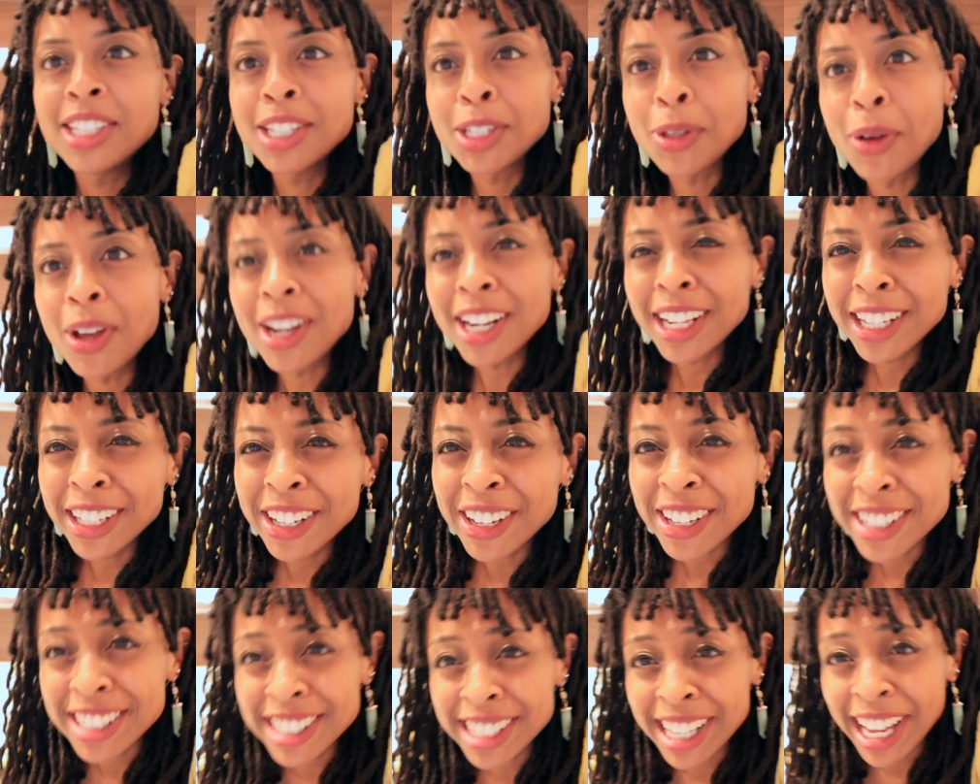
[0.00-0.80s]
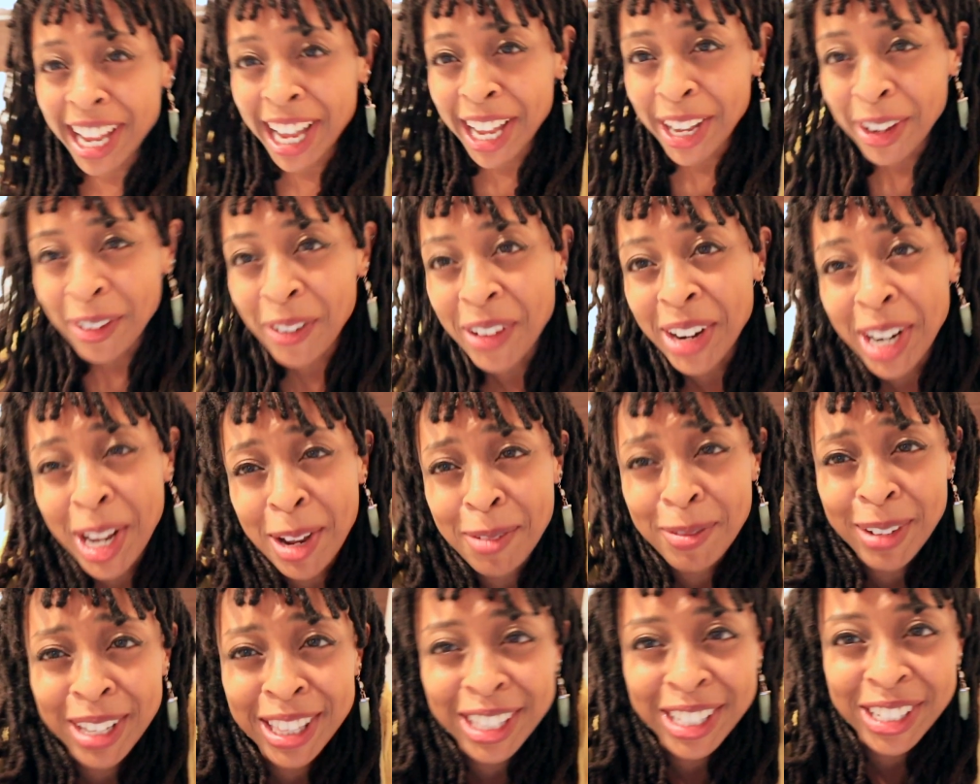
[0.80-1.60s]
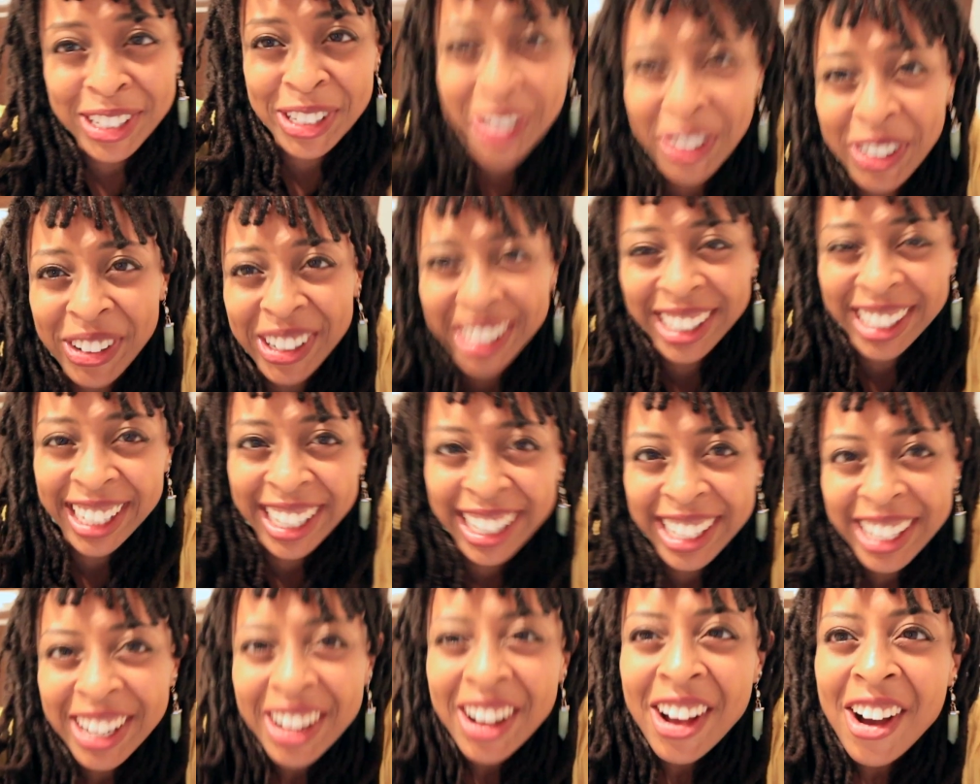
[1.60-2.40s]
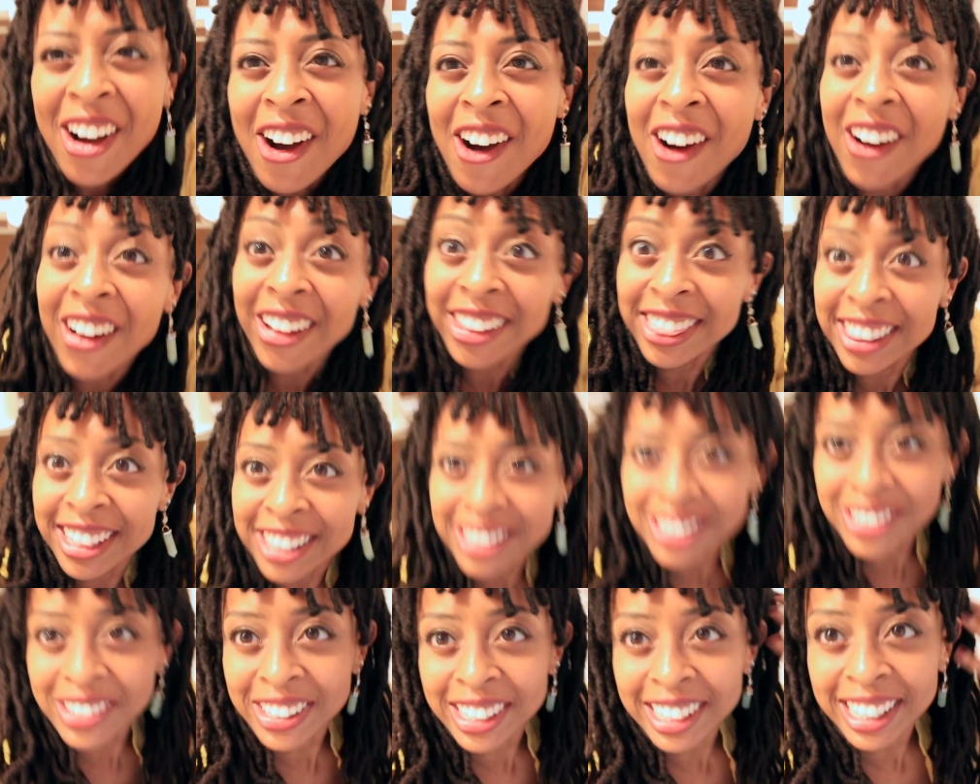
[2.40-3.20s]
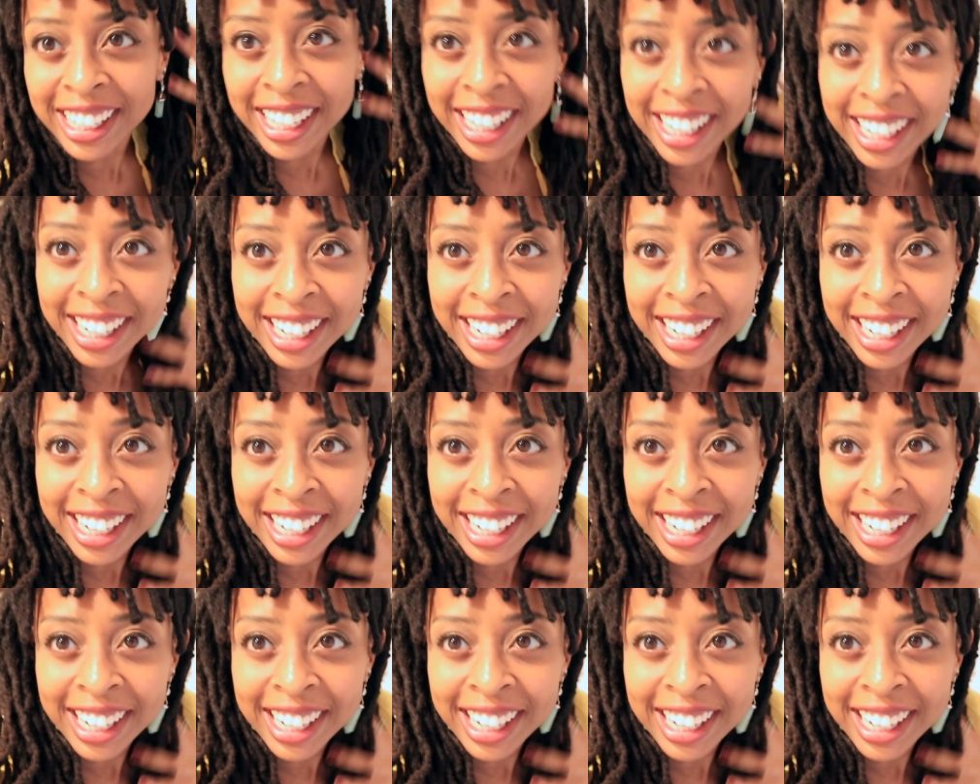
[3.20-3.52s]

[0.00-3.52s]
is what it looks like when I'm in the toilet, on the toilet.